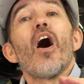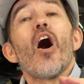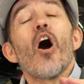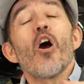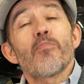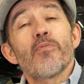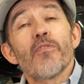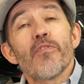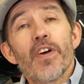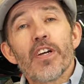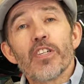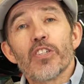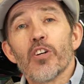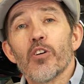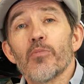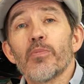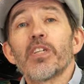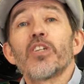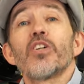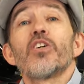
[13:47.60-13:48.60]
open face
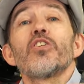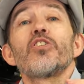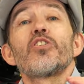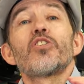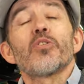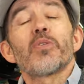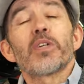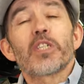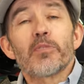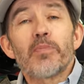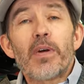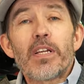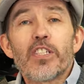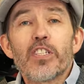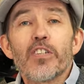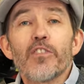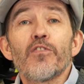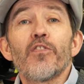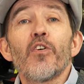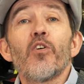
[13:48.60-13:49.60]
helmet, too
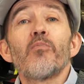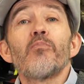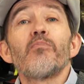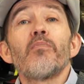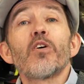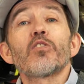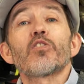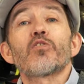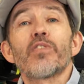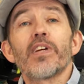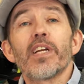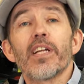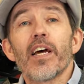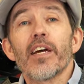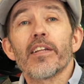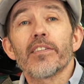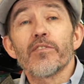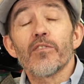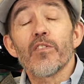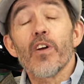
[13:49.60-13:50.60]
expensive for most
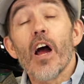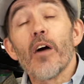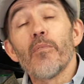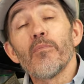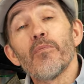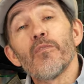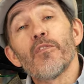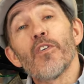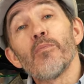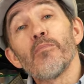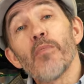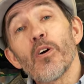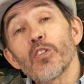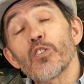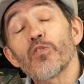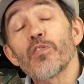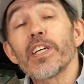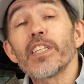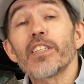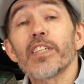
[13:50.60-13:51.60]

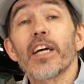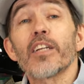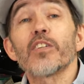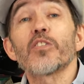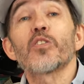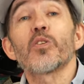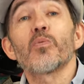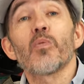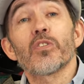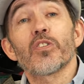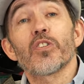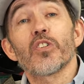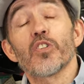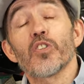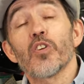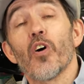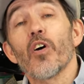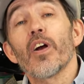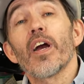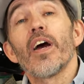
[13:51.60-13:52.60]
retailers to want to
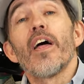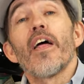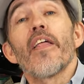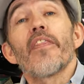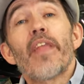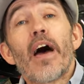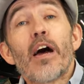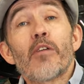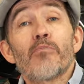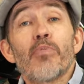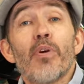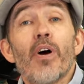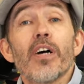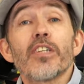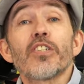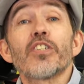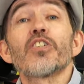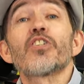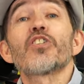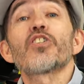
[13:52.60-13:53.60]
stock. That
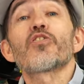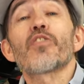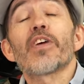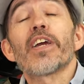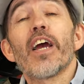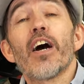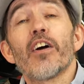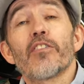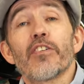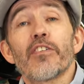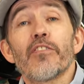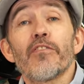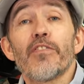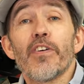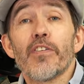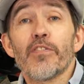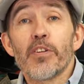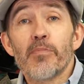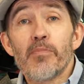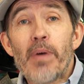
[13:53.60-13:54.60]
price is
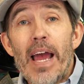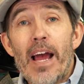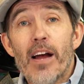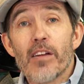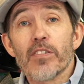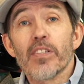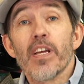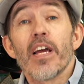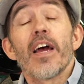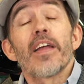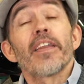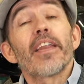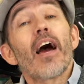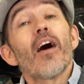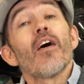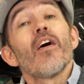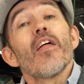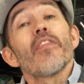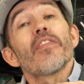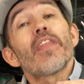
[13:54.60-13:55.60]
£350.
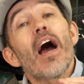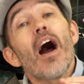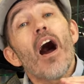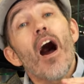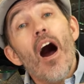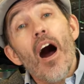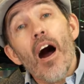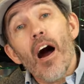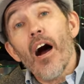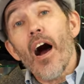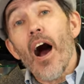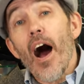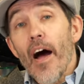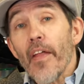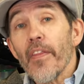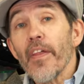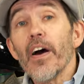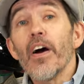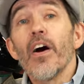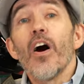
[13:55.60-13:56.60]
Now, there are
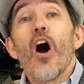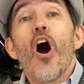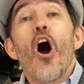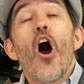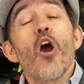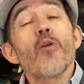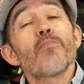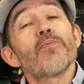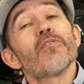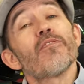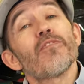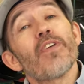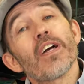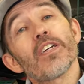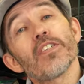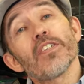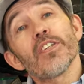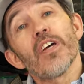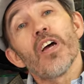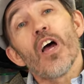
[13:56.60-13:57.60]
other open
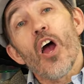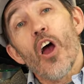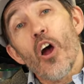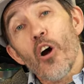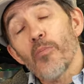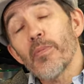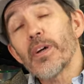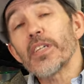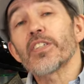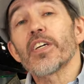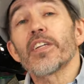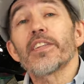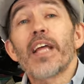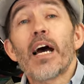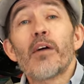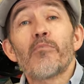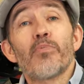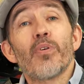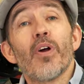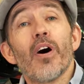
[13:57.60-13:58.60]
face helmets at
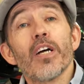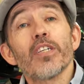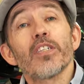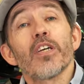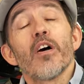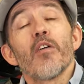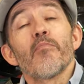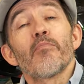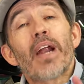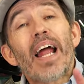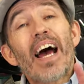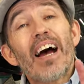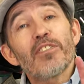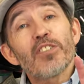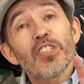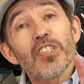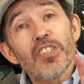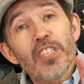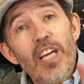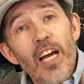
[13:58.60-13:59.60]
that price, but I have
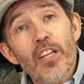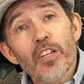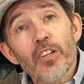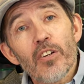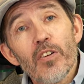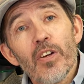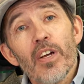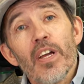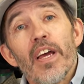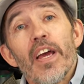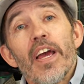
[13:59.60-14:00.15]
to tell you,